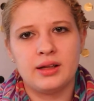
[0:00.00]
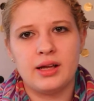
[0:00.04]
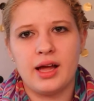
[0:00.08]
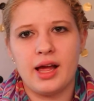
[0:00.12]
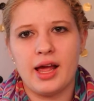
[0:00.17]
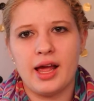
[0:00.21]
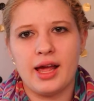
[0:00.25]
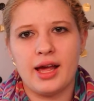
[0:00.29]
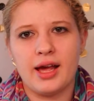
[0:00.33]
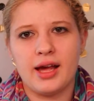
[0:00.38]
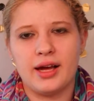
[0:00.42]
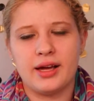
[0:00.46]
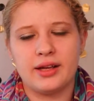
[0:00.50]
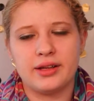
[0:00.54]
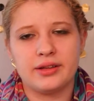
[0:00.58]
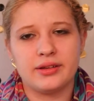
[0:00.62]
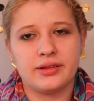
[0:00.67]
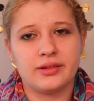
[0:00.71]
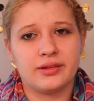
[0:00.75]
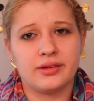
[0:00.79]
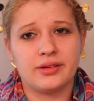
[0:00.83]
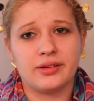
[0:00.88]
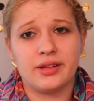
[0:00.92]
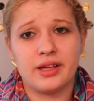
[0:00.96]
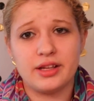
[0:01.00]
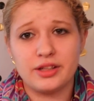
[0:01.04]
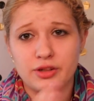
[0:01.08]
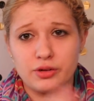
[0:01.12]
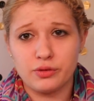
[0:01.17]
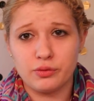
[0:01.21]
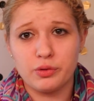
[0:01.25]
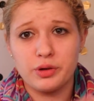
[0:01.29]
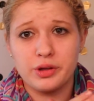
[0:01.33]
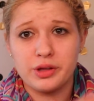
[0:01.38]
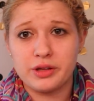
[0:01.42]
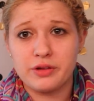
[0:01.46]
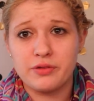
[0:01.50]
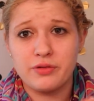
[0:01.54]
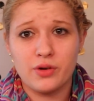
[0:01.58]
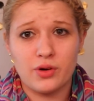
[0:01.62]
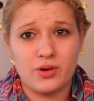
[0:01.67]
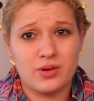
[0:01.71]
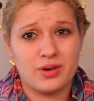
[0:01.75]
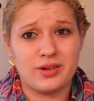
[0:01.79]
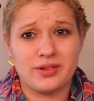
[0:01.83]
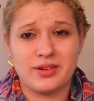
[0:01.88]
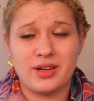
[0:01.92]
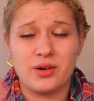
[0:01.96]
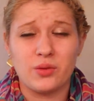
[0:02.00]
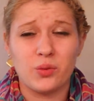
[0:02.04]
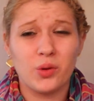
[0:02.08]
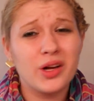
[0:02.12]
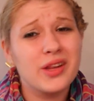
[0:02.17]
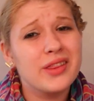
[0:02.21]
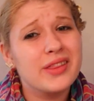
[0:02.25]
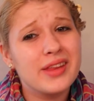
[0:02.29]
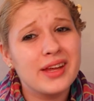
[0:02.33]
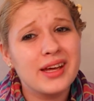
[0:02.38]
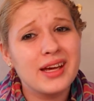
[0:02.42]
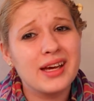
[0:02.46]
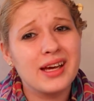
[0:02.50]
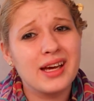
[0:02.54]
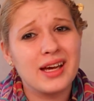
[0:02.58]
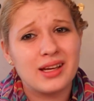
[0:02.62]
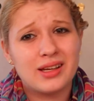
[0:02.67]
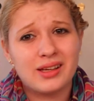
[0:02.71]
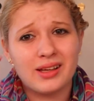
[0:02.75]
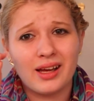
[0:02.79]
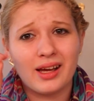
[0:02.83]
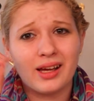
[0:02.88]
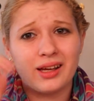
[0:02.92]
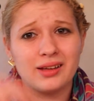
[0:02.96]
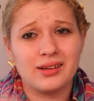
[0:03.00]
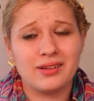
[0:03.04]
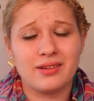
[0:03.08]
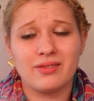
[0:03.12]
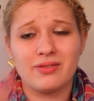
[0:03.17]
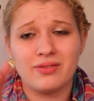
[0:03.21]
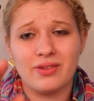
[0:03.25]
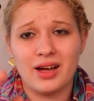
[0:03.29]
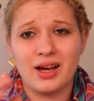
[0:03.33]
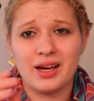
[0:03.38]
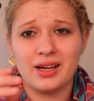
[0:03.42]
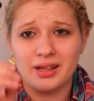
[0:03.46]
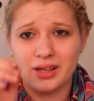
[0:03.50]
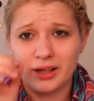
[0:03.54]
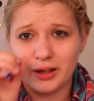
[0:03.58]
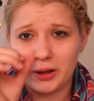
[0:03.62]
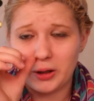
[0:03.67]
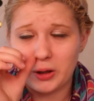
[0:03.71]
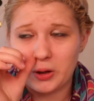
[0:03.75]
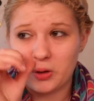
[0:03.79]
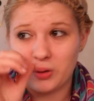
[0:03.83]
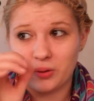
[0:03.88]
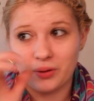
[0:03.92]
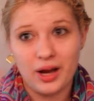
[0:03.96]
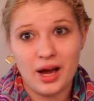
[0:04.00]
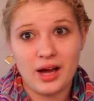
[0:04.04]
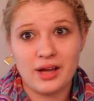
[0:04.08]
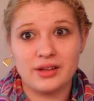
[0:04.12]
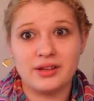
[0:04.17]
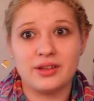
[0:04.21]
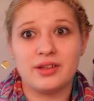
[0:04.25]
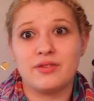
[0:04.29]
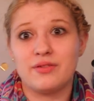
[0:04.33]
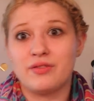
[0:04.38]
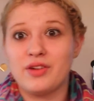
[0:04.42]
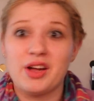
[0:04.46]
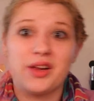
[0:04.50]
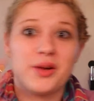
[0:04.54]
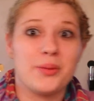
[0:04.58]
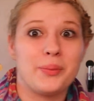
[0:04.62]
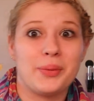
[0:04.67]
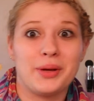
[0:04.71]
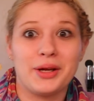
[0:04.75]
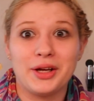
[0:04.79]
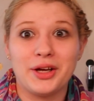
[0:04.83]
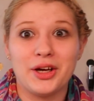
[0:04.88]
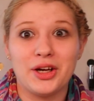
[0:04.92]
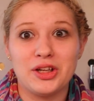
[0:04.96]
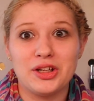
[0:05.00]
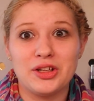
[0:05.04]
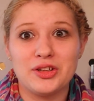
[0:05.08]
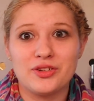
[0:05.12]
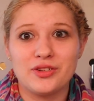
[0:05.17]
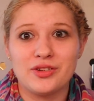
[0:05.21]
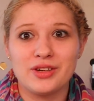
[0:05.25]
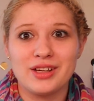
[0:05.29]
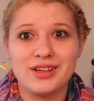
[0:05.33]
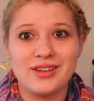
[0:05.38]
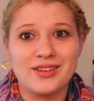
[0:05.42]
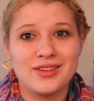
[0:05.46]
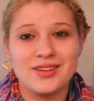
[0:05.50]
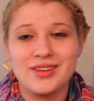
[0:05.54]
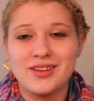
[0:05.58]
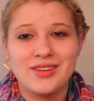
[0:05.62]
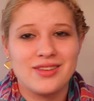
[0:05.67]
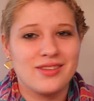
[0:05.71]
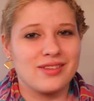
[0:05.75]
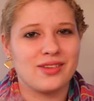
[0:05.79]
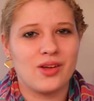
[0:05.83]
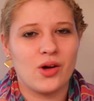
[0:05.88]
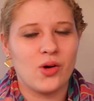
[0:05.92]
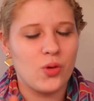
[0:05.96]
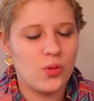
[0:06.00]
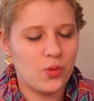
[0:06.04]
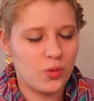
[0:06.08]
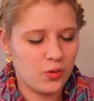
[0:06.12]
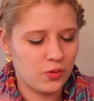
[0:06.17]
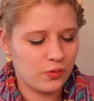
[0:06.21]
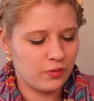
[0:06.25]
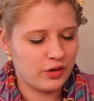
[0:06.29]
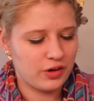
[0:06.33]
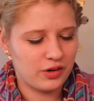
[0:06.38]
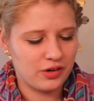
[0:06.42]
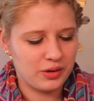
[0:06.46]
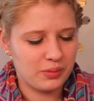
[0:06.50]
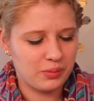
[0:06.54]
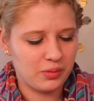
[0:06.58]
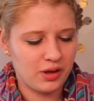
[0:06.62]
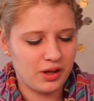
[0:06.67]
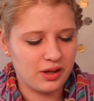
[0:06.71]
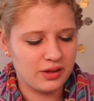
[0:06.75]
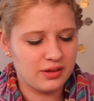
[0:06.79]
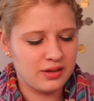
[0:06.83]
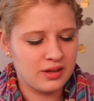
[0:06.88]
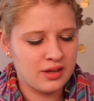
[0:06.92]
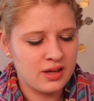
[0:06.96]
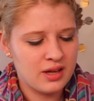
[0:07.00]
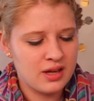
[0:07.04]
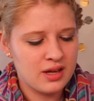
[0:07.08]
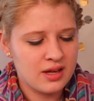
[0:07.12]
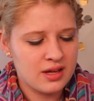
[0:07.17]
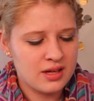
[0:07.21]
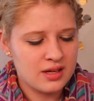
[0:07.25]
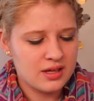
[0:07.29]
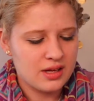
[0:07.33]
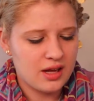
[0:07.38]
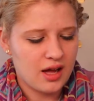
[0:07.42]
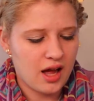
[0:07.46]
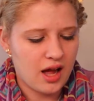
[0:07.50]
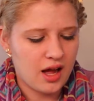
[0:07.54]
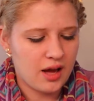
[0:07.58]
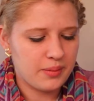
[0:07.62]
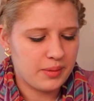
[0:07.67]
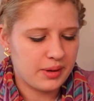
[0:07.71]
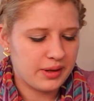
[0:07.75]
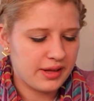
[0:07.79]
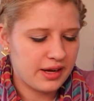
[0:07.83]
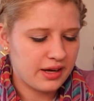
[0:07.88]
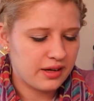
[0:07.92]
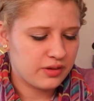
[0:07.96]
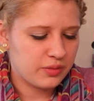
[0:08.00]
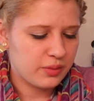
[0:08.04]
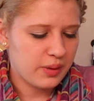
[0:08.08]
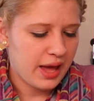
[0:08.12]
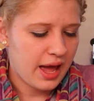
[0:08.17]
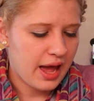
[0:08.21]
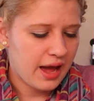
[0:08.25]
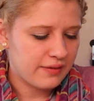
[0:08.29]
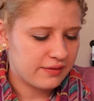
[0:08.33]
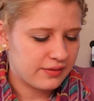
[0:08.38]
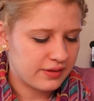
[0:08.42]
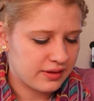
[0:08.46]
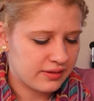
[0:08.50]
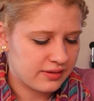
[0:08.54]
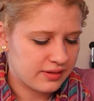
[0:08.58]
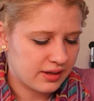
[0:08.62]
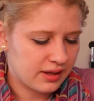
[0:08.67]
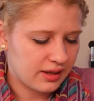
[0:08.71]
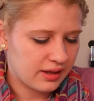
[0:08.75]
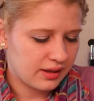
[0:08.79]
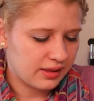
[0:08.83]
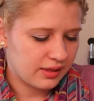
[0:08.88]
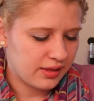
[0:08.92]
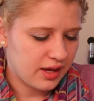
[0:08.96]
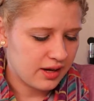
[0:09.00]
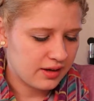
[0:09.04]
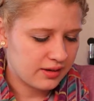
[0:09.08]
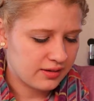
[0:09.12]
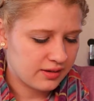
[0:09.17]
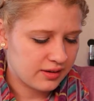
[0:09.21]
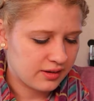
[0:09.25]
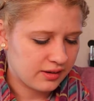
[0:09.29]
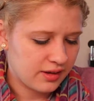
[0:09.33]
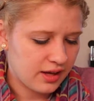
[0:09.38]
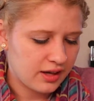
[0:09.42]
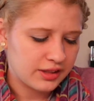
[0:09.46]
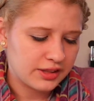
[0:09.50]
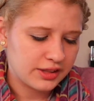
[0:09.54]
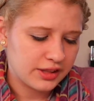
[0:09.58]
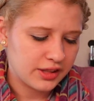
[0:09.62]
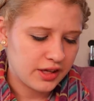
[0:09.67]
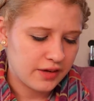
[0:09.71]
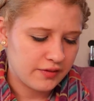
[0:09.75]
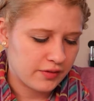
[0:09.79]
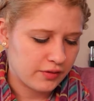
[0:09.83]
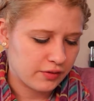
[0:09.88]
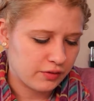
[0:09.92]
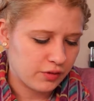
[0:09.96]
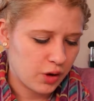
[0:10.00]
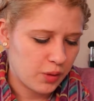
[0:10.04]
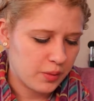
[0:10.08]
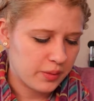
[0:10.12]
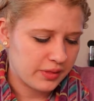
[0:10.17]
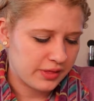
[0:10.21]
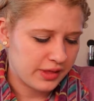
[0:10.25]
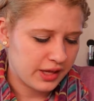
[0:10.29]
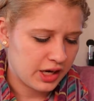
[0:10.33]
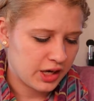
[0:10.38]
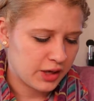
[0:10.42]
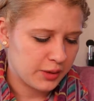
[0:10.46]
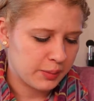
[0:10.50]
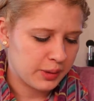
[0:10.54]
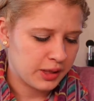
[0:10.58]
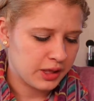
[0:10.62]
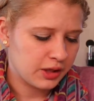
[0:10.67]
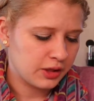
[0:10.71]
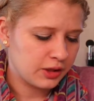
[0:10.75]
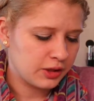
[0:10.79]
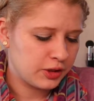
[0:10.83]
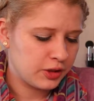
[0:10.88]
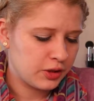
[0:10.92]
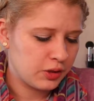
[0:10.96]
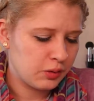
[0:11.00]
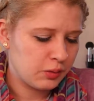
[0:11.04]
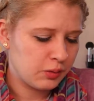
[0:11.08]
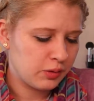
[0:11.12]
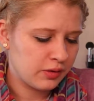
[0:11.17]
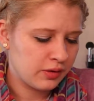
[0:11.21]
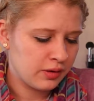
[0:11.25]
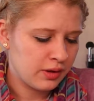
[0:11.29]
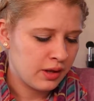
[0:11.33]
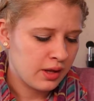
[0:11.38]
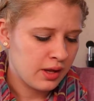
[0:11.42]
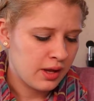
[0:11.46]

And they should really focus on one thing and like define it, you know, not developing countries. It's so very blunt. Next we have this Luxe collection of aromatherapy. Choose